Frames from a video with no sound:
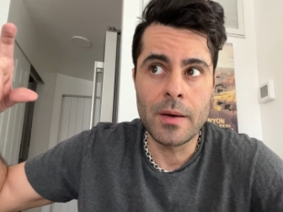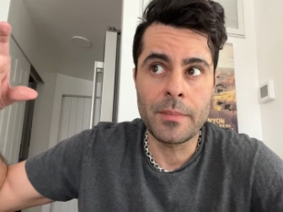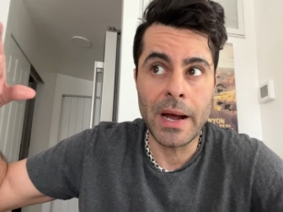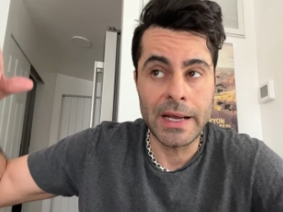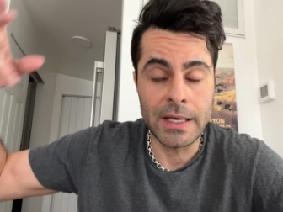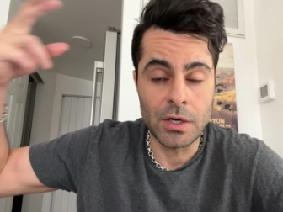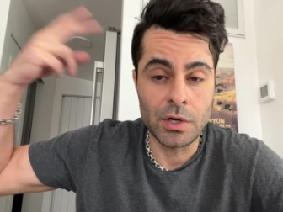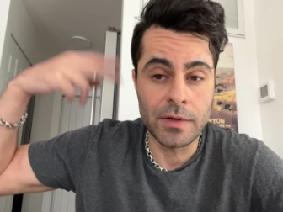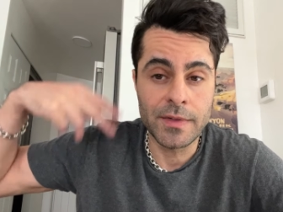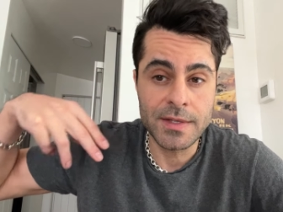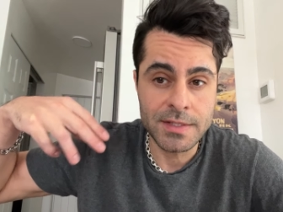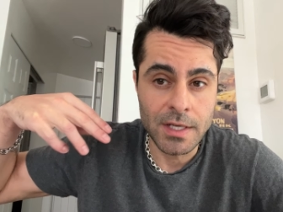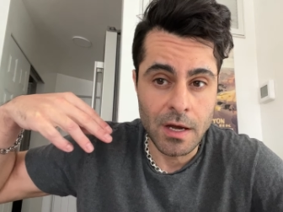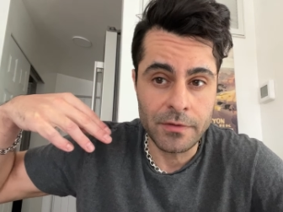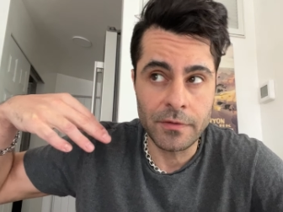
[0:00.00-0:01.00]
by hearing this
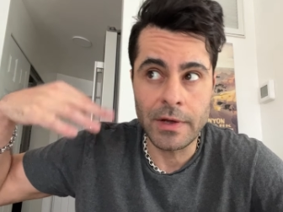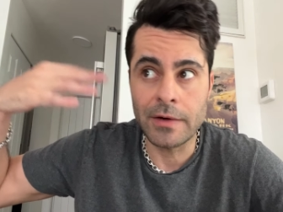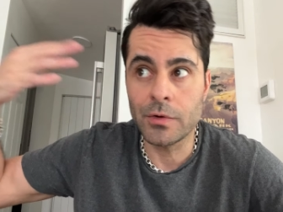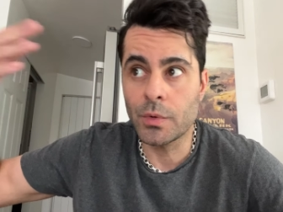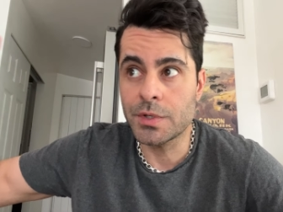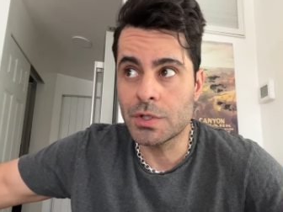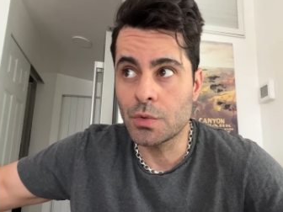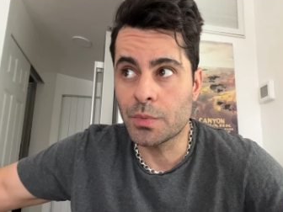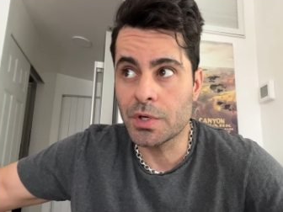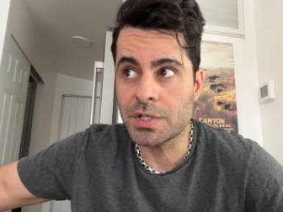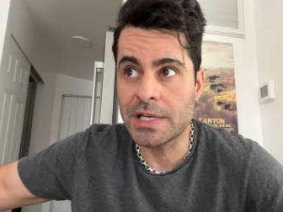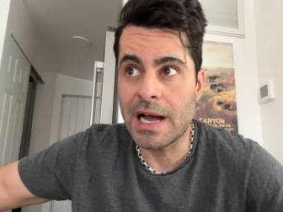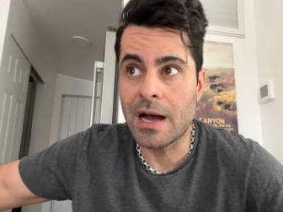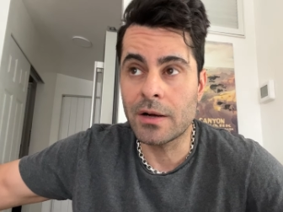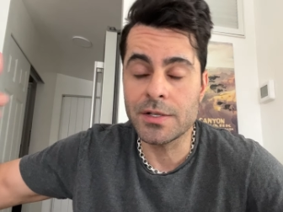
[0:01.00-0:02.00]
stuff of everyone's you pushed
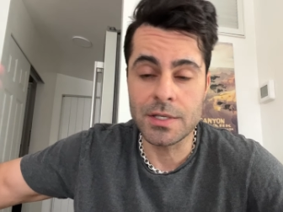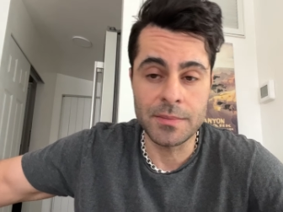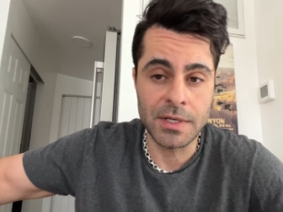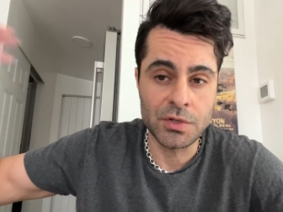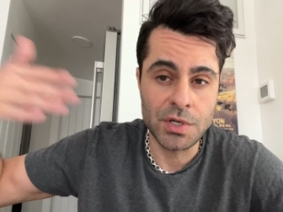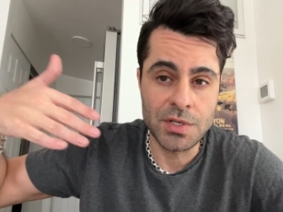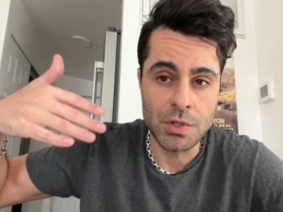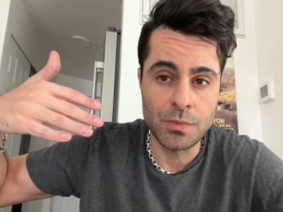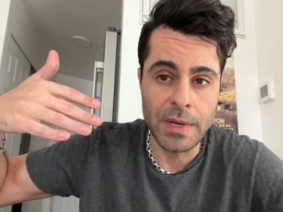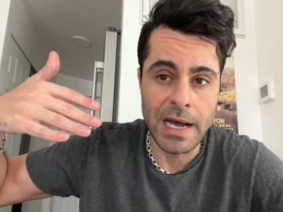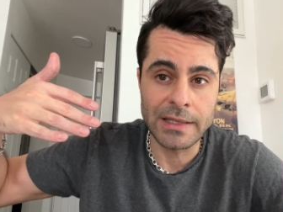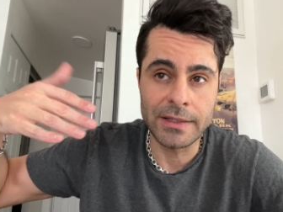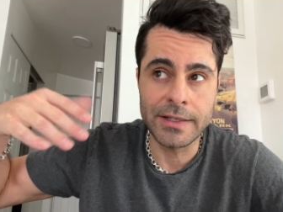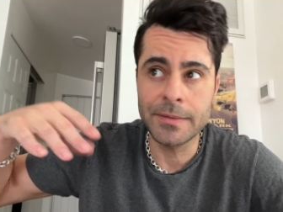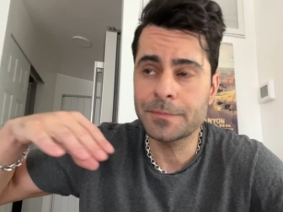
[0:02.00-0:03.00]
out, somebody treats you
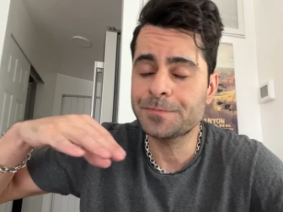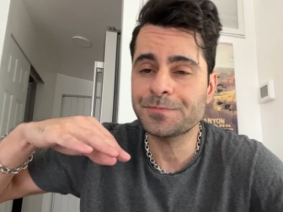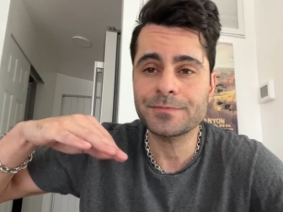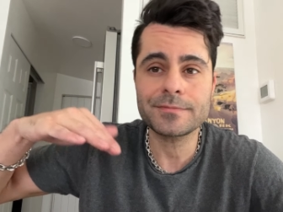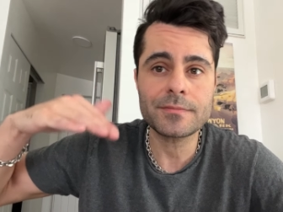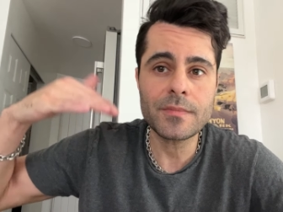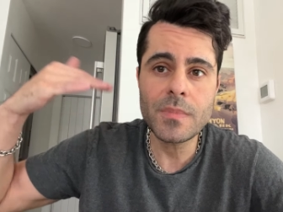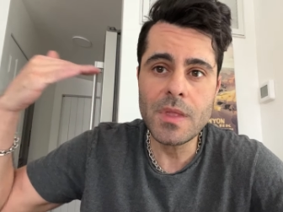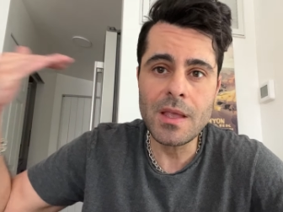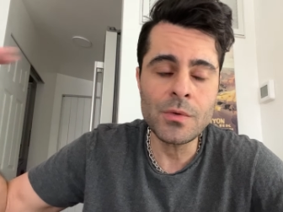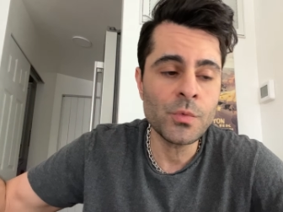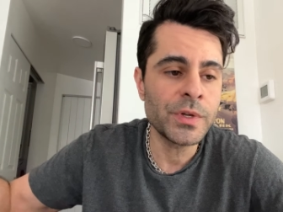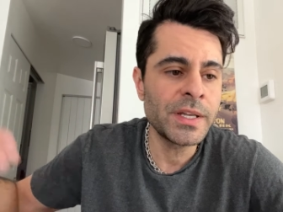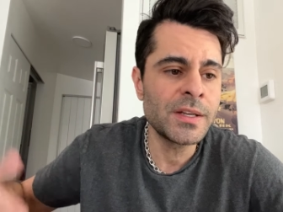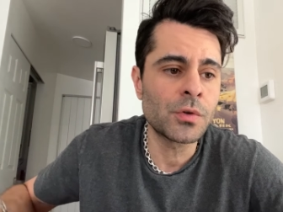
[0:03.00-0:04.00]
badly.
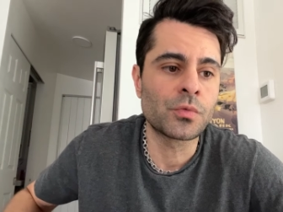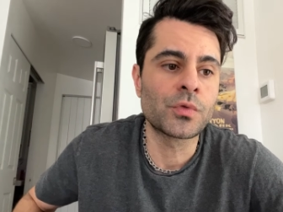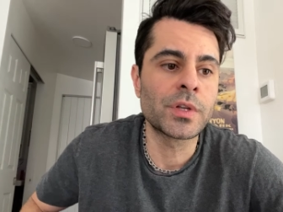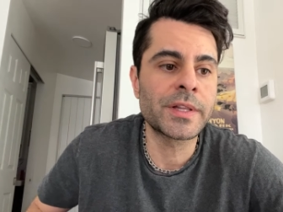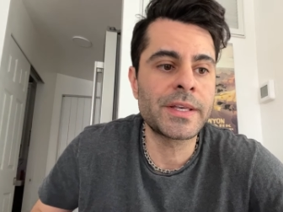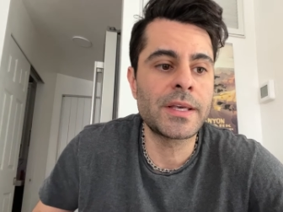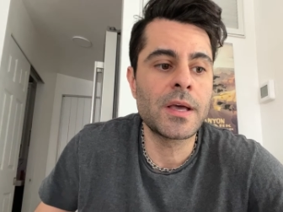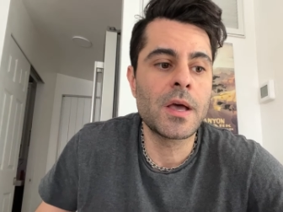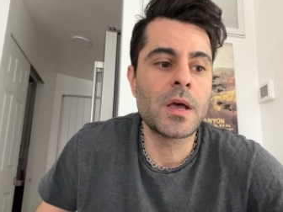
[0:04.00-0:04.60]
We need to really